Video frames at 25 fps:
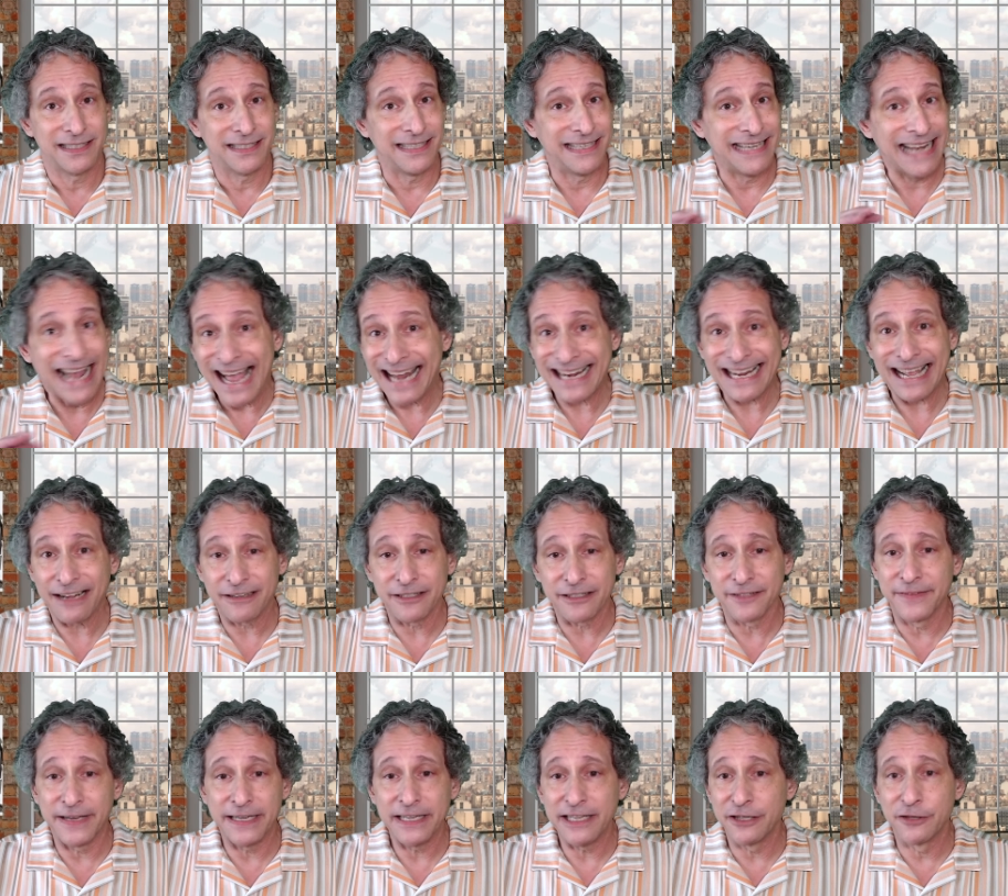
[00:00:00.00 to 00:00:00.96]
Not out
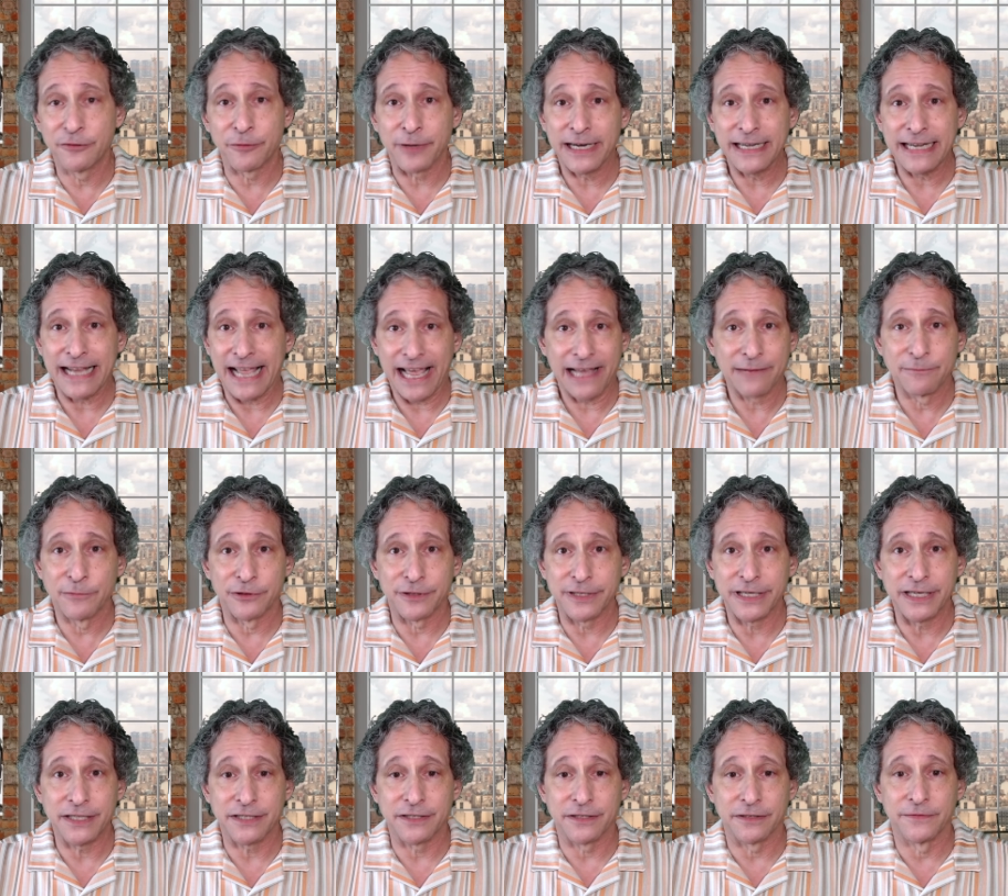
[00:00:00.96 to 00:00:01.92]
of any great
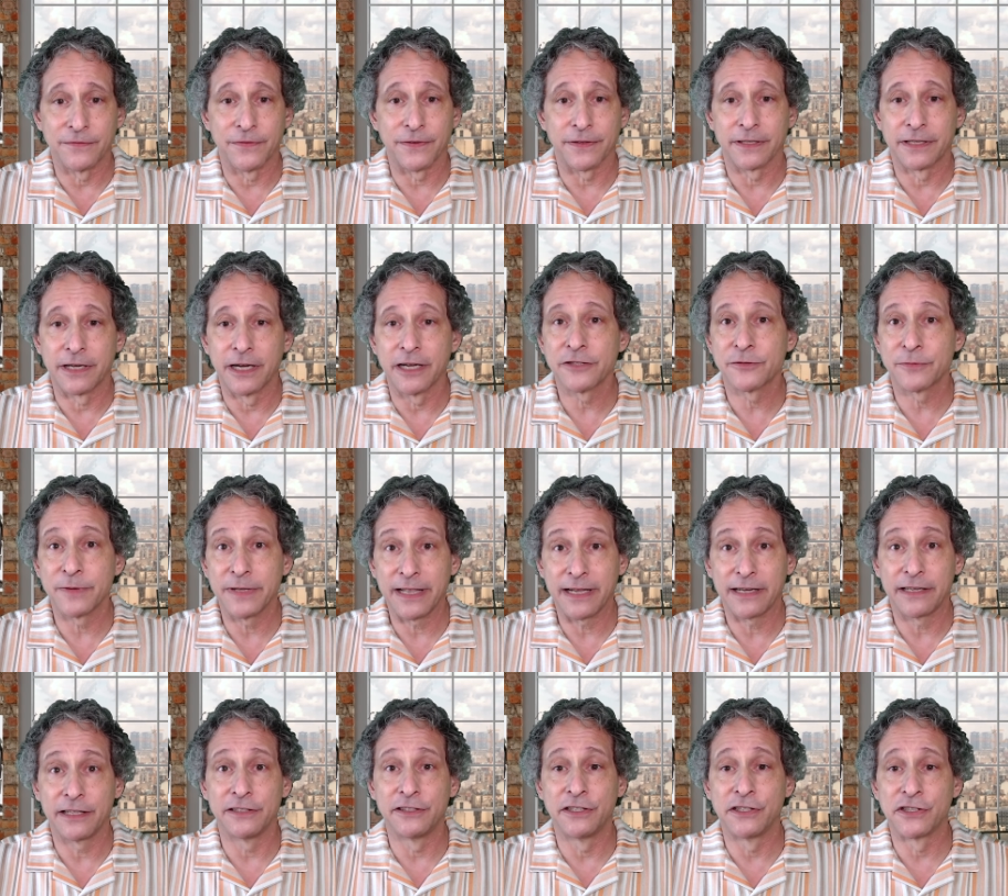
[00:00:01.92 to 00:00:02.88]
admiration for the country
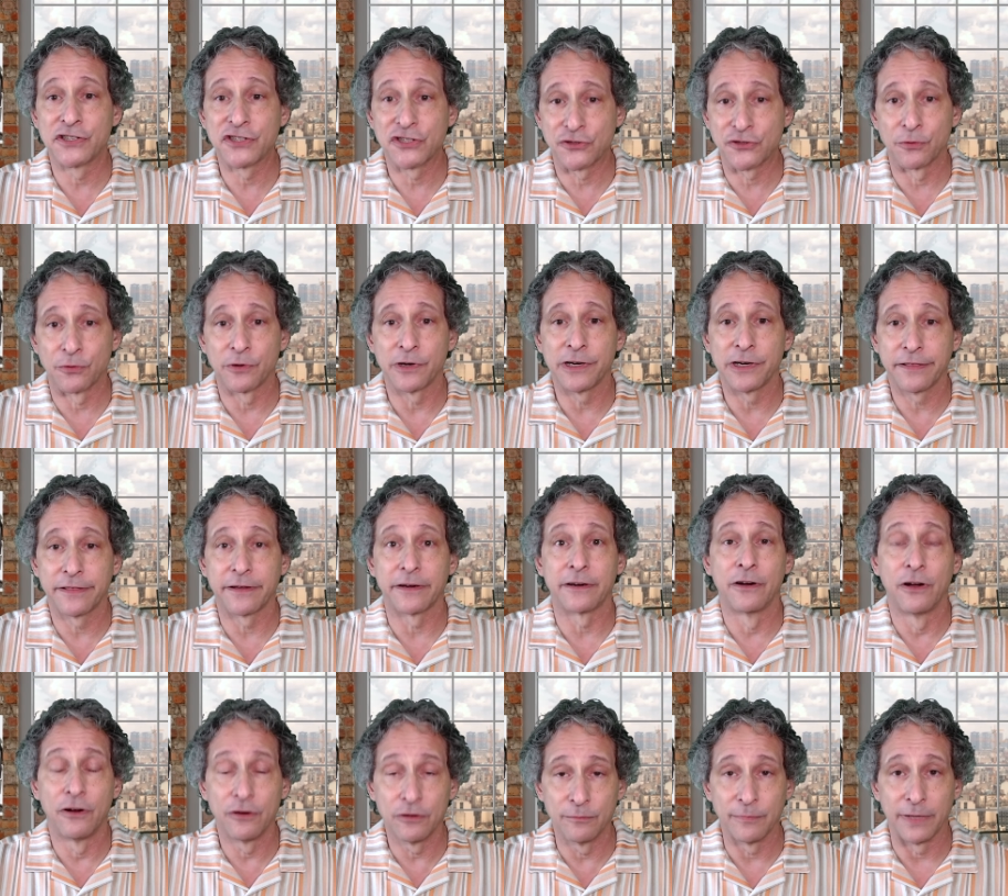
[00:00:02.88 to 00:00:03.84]
that had destroyed their
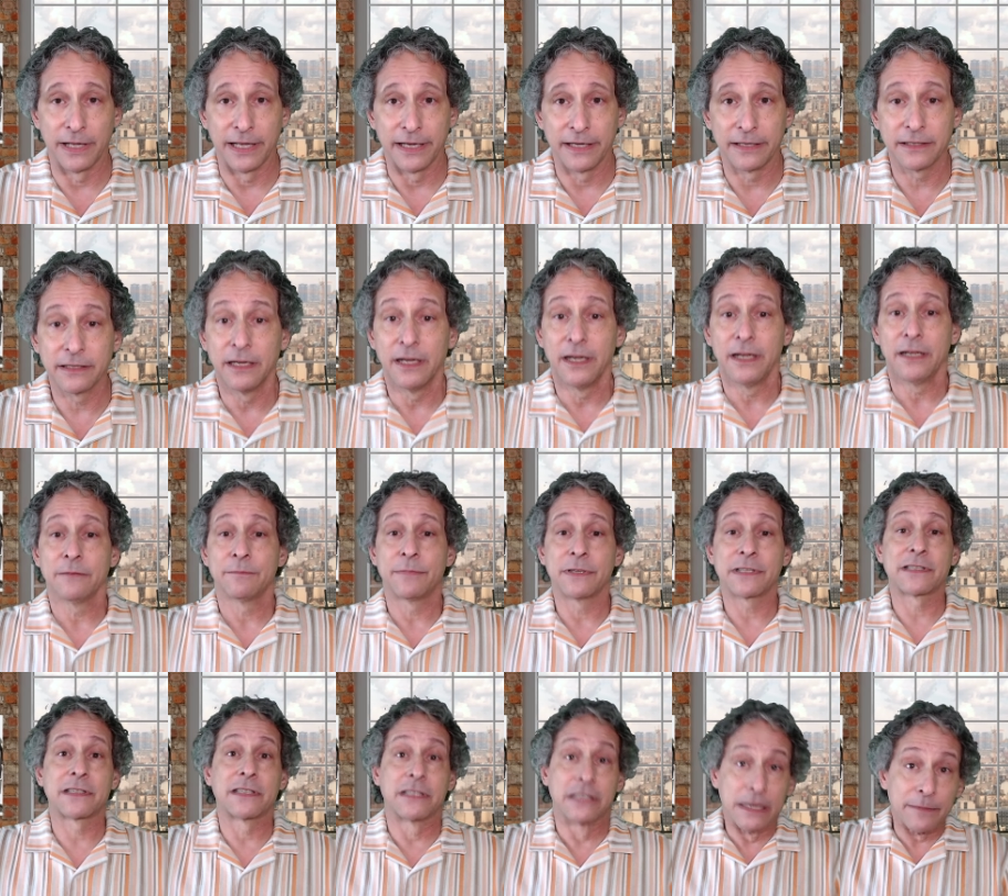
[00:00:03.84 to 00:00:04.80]
homeland,
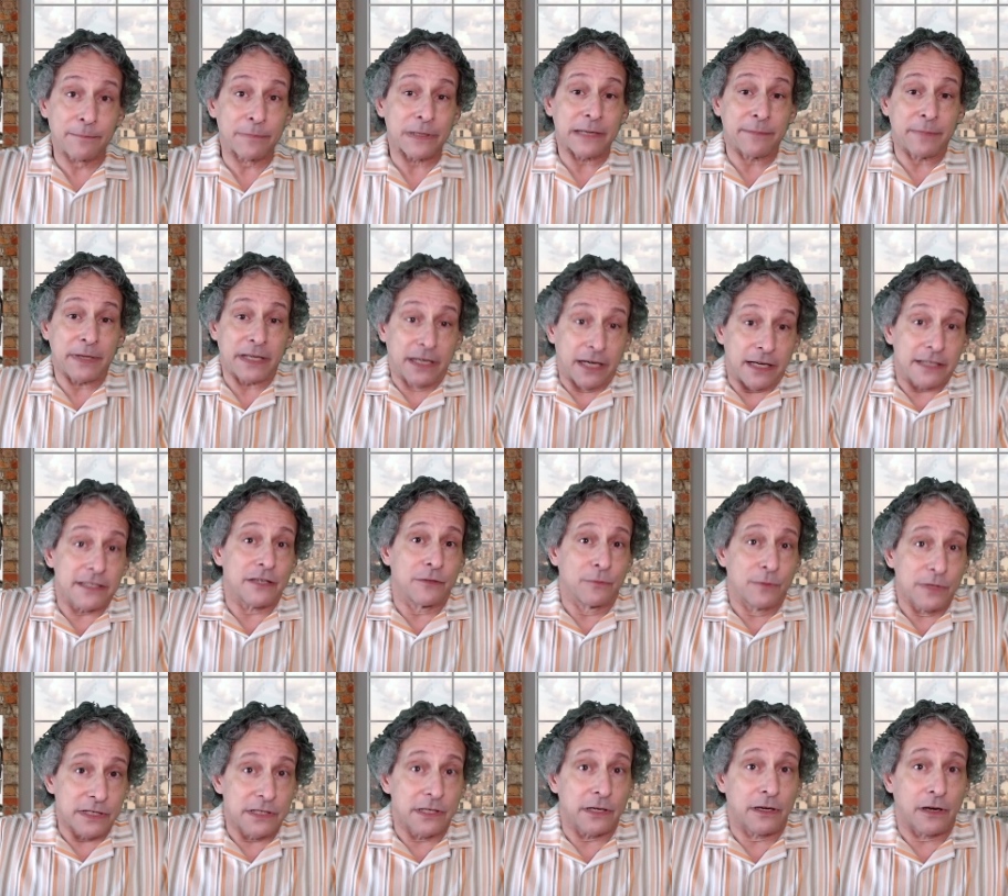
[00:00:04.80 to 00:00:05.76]
but simply because it
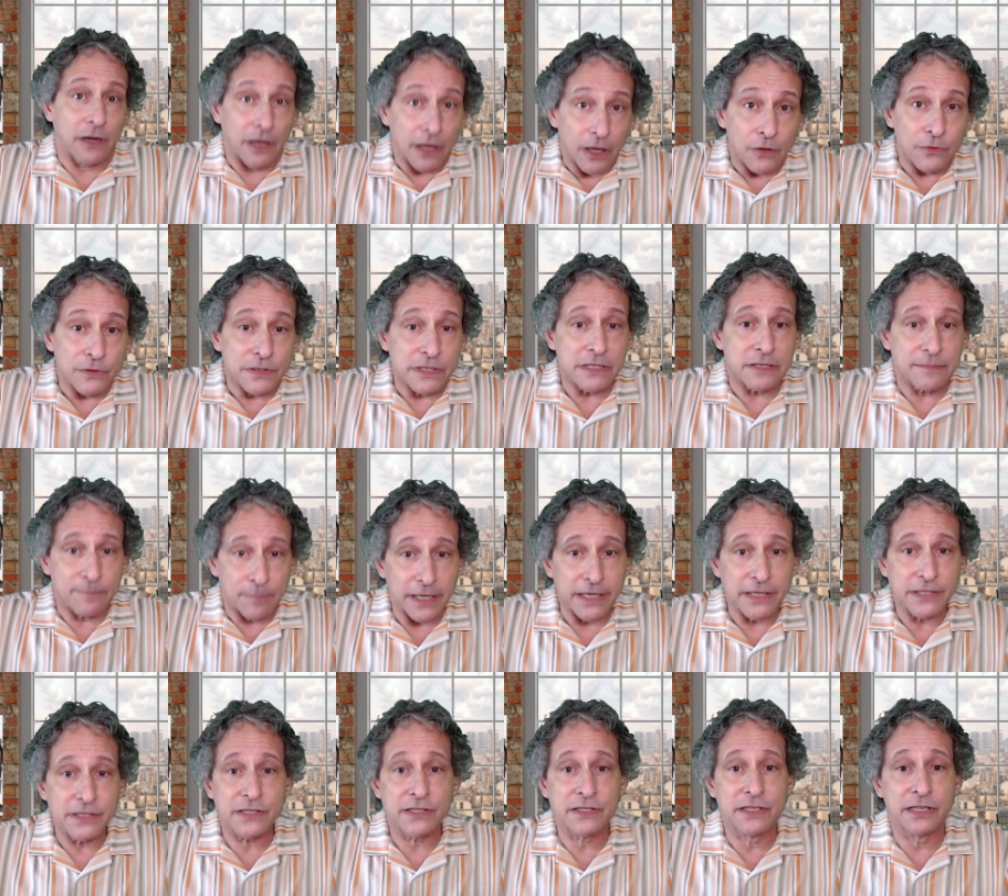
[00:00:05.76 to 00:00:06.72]
was the closest
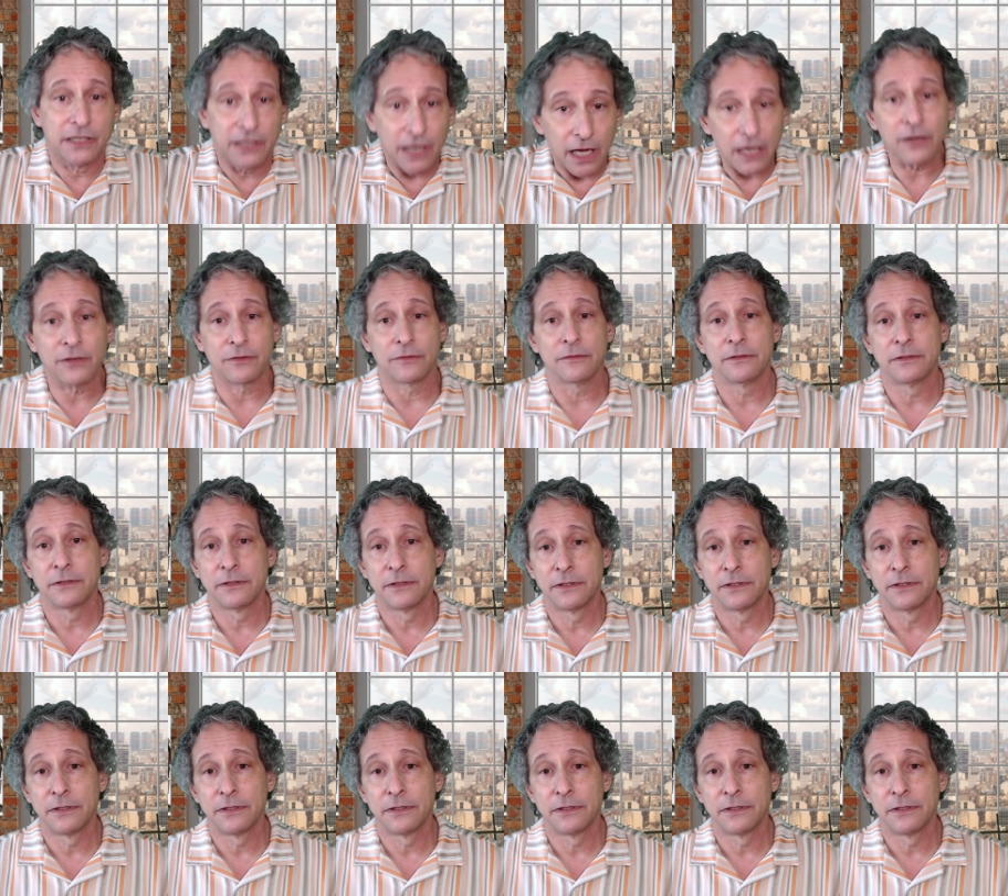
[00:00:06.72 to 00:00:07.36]
place to go.